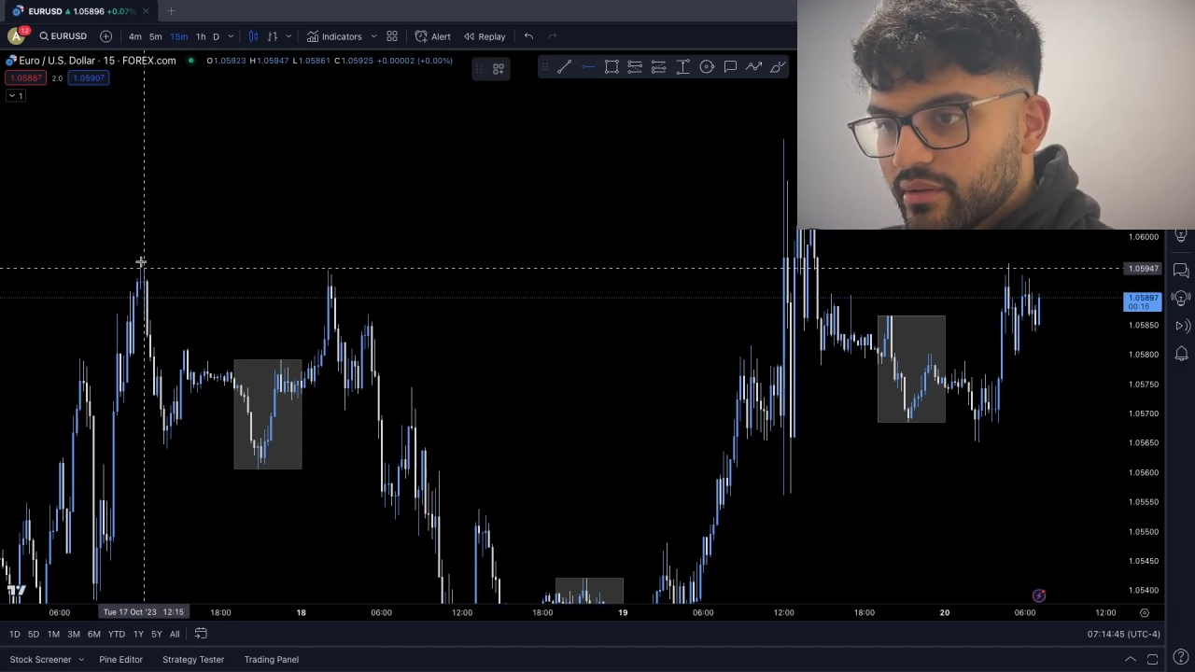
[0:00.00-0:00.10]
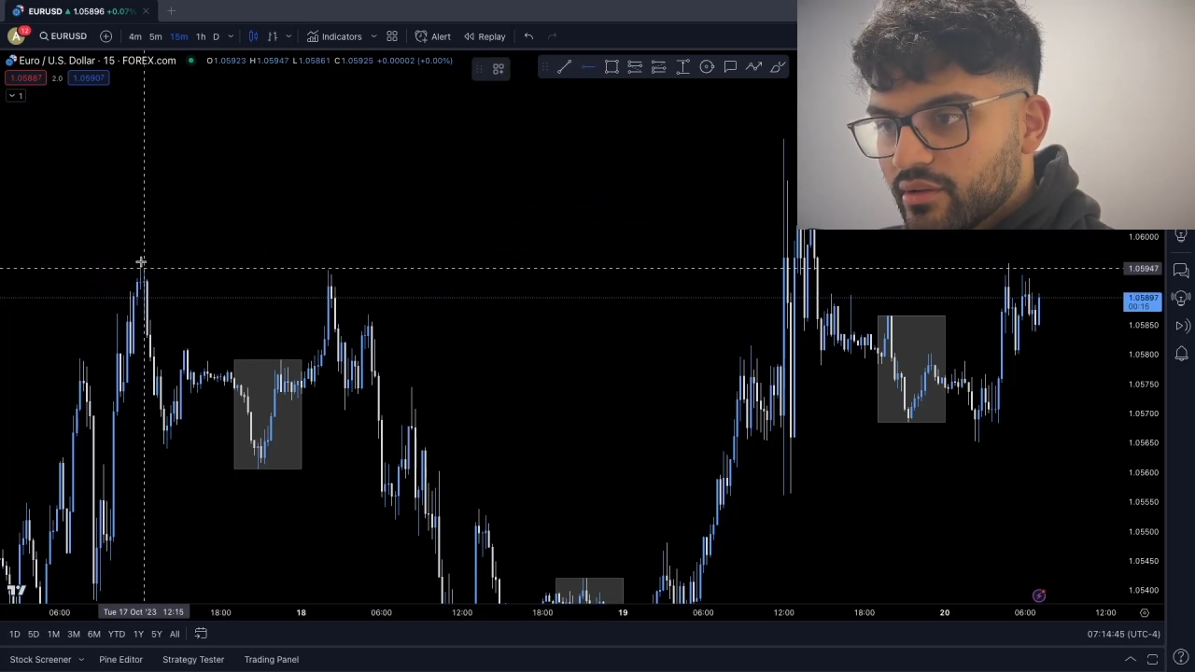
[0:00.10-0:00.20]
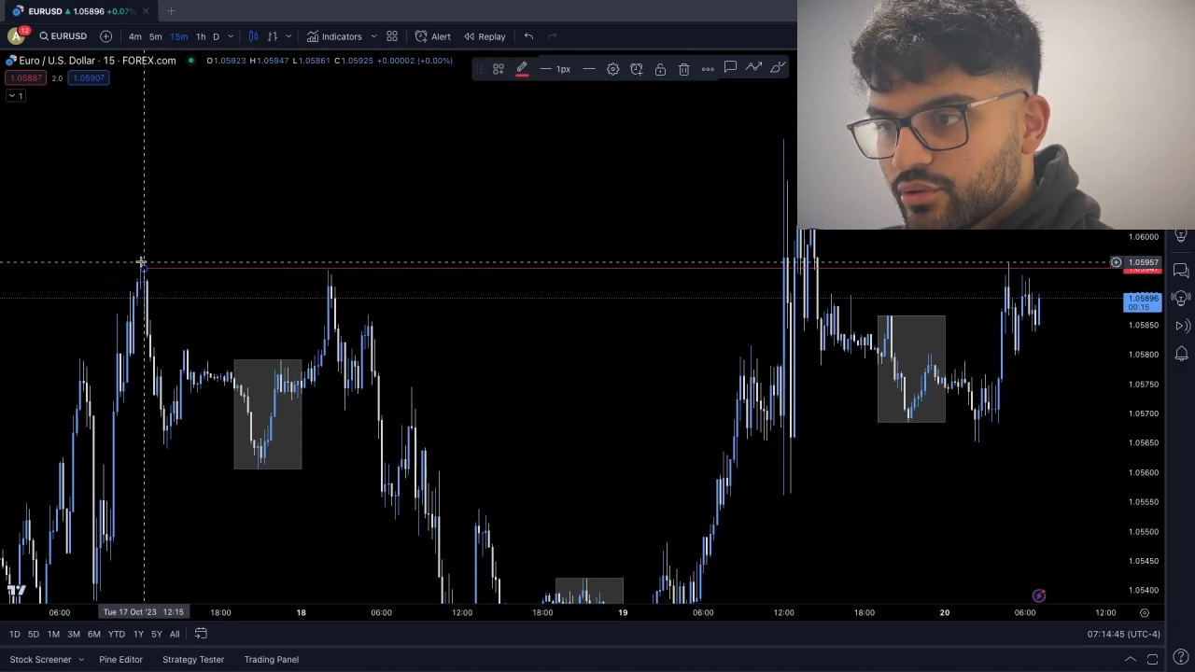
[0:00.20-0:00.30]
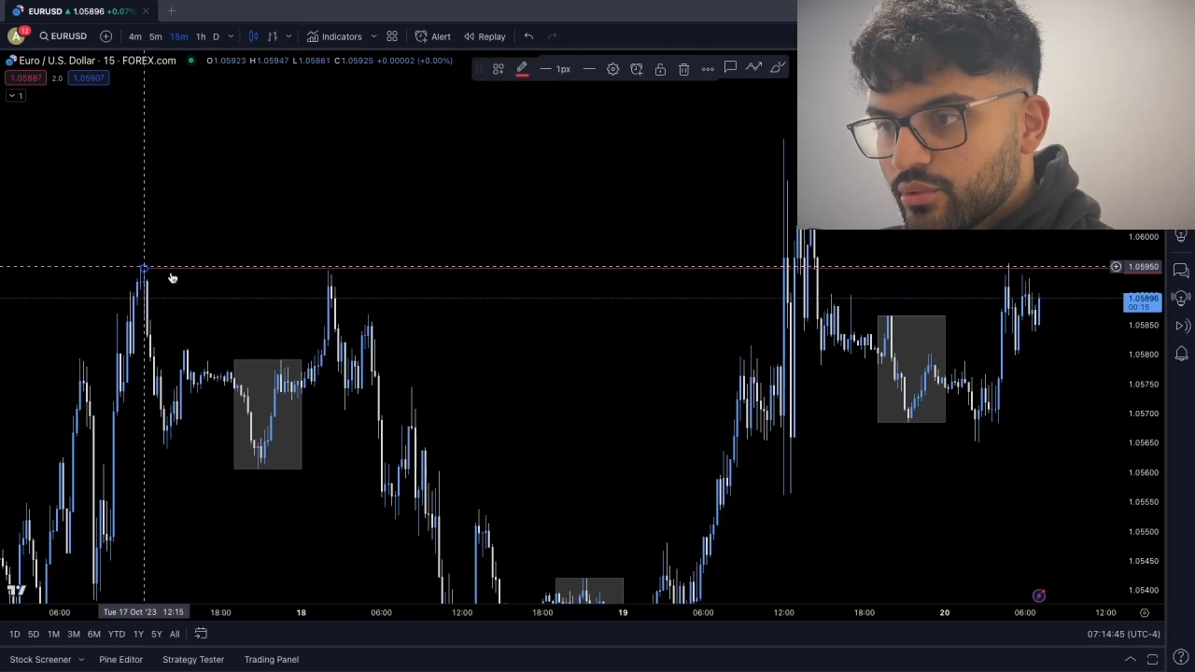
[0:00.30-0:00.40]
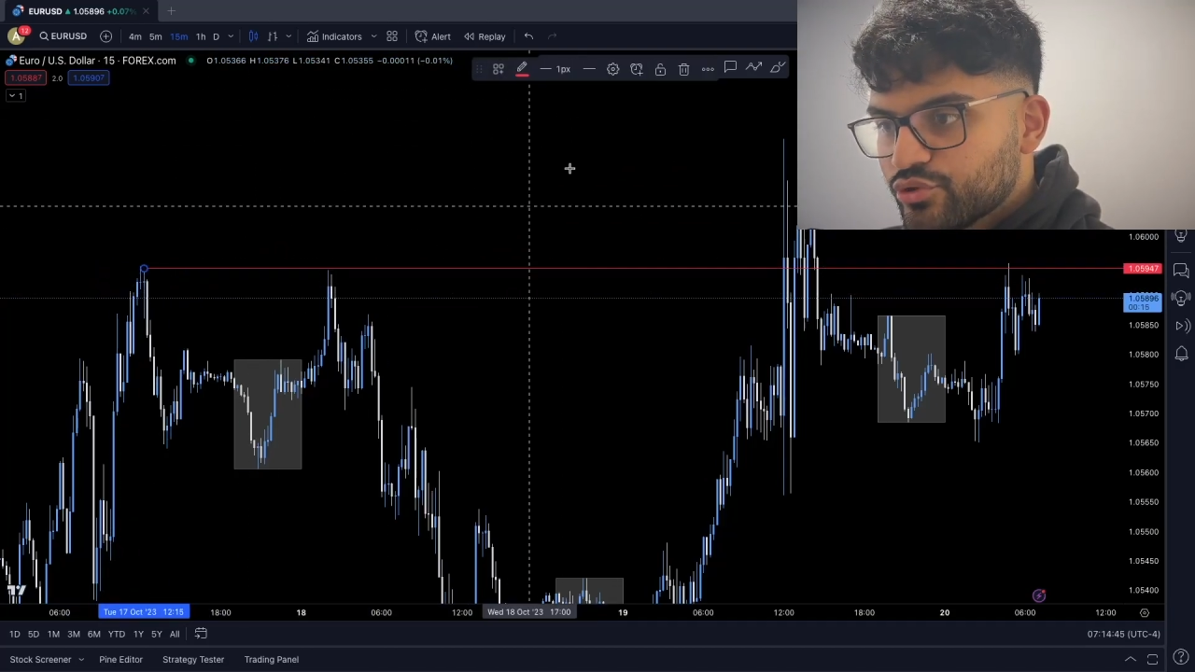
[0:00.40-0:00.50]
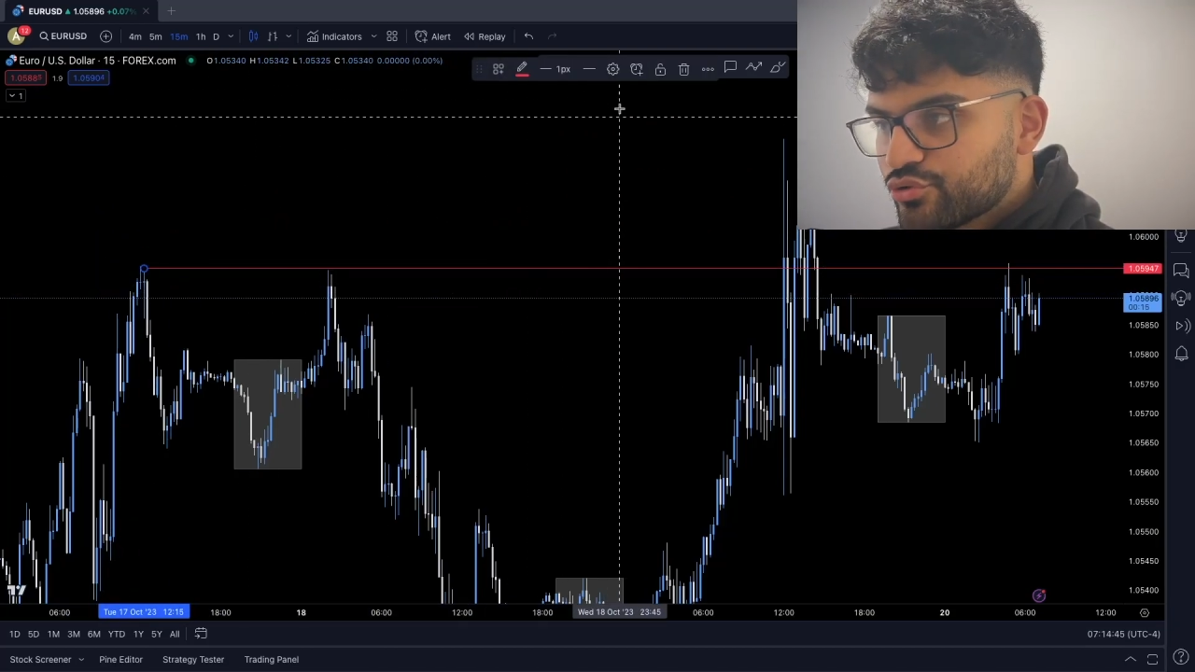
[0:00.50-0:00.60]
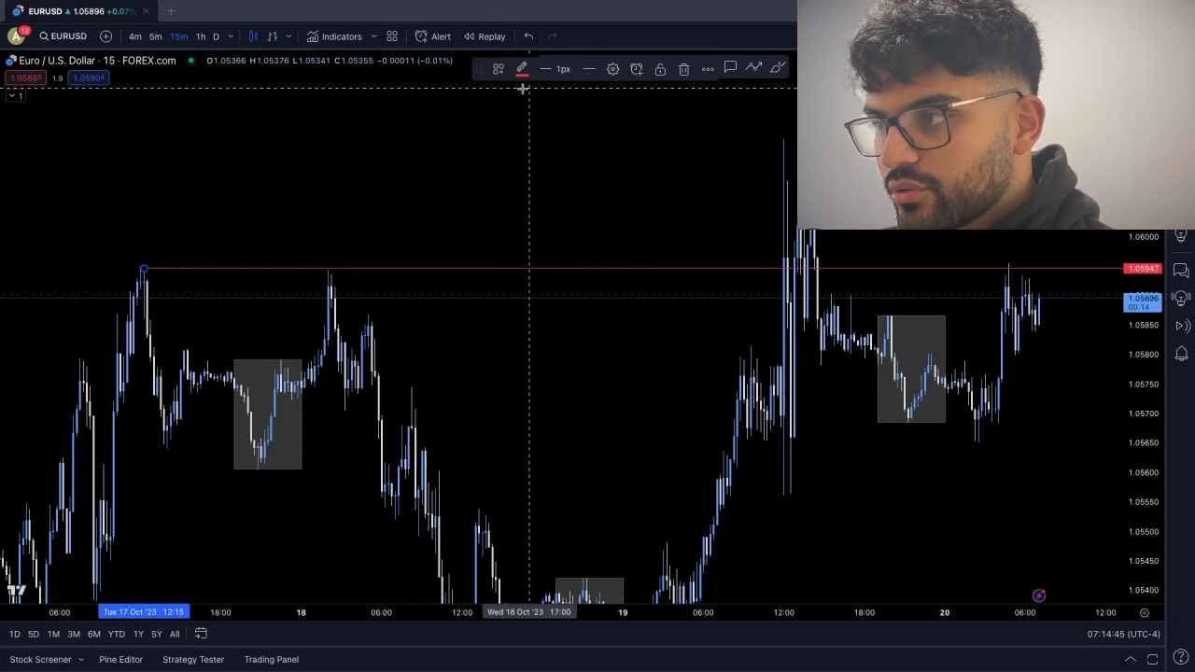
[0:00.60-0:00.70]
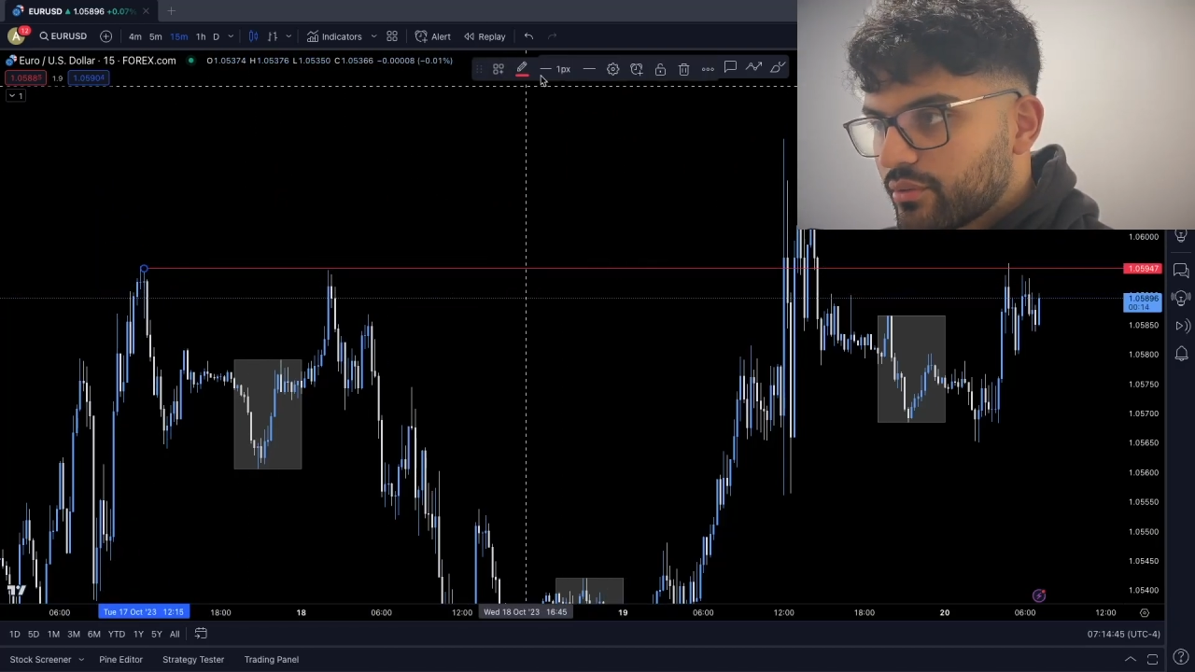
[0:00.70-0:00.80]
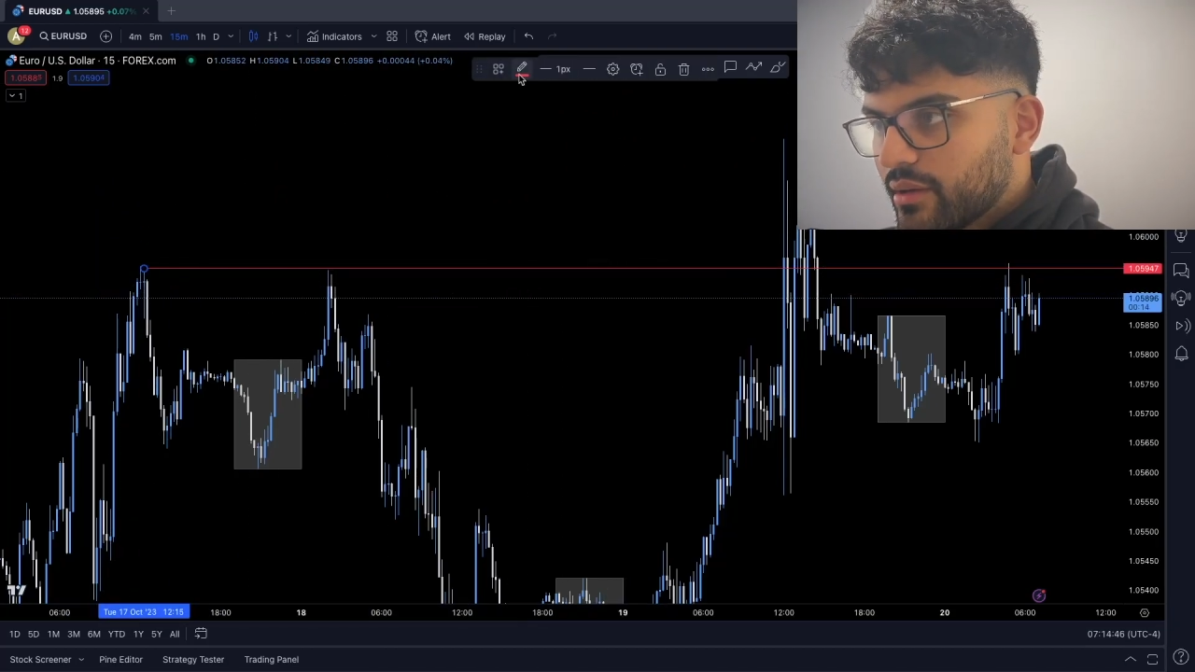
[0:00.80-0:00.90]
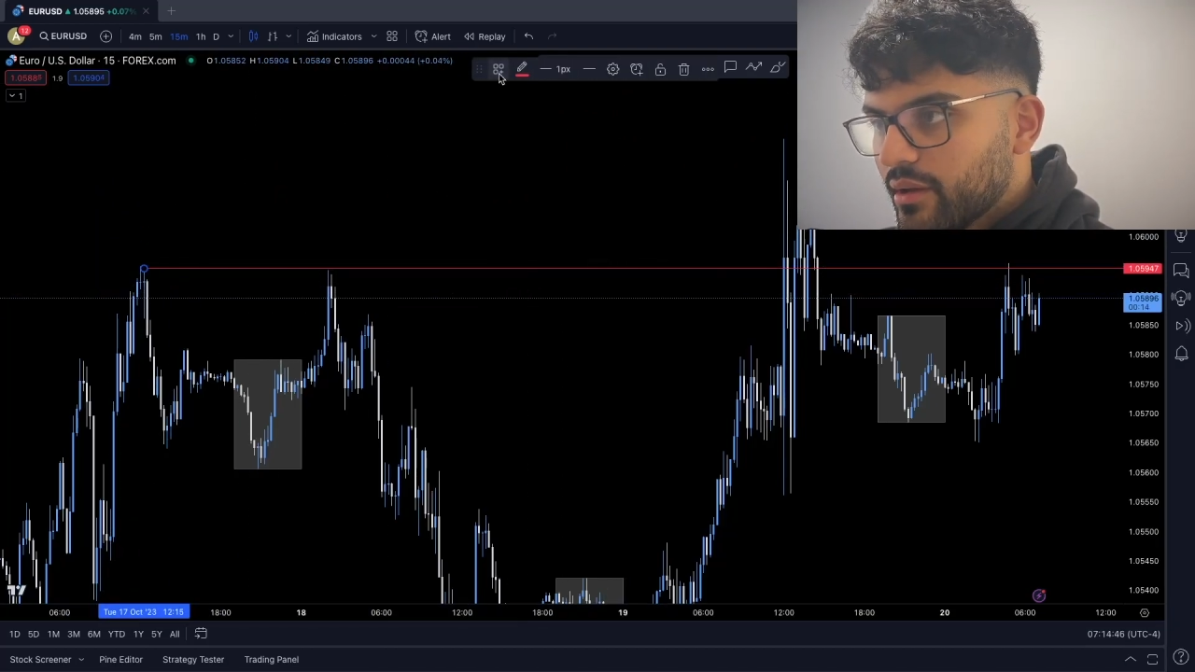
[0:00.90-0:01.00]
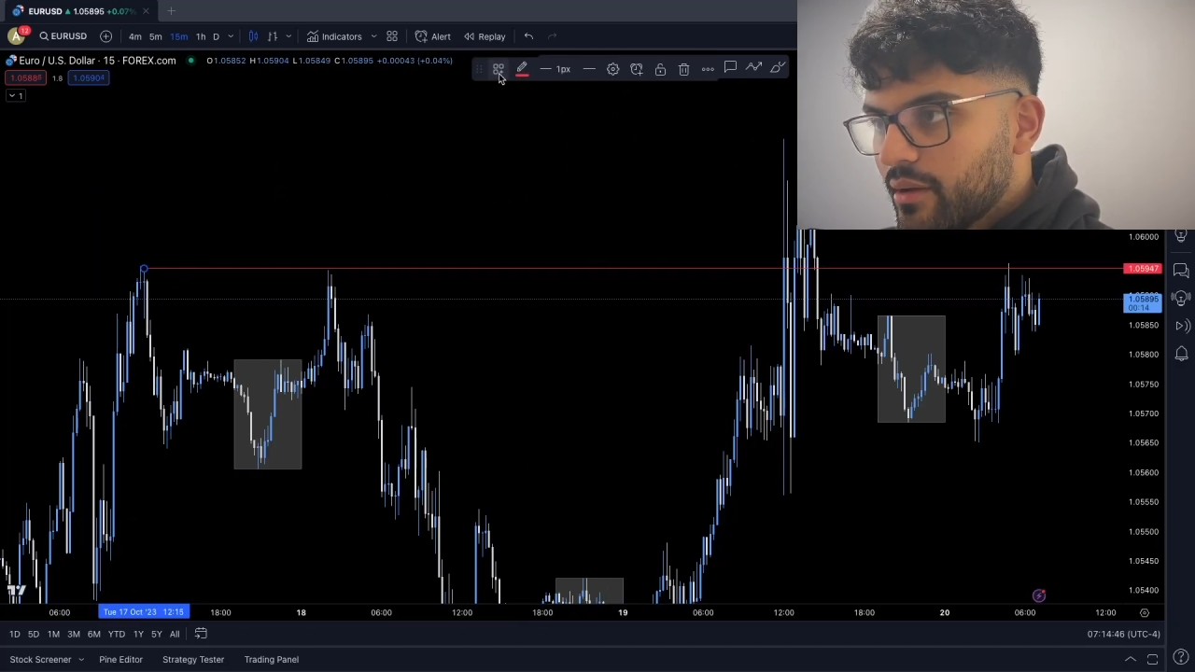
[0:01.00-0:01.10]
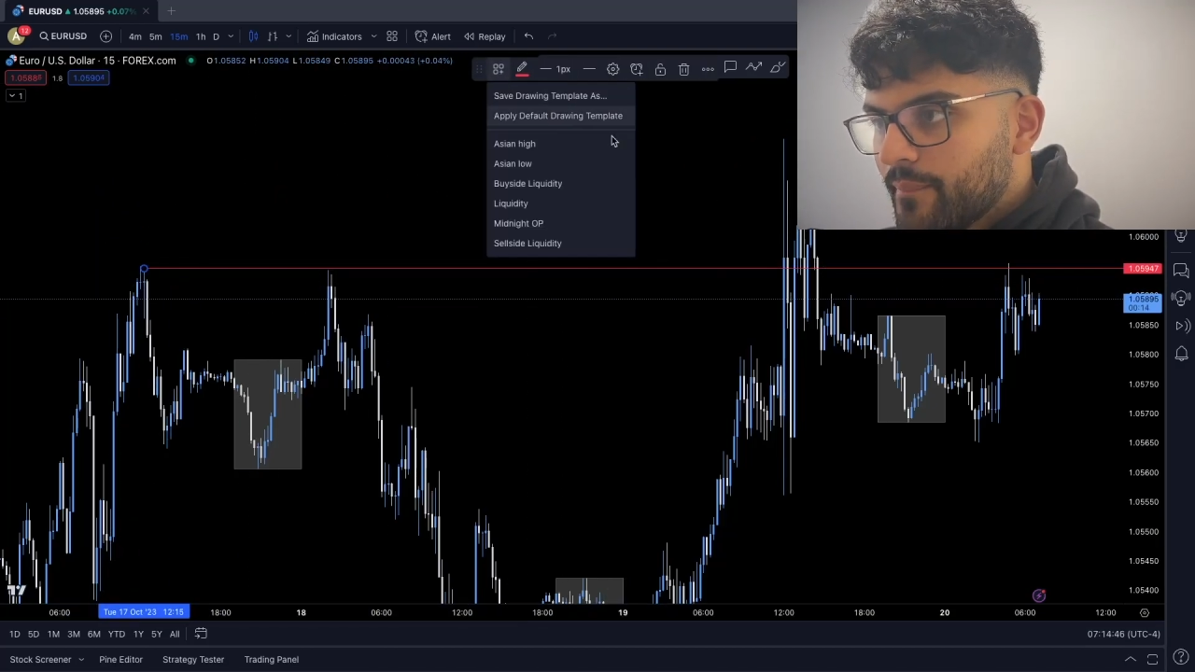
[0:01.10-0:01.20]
So we'll just draw it right there.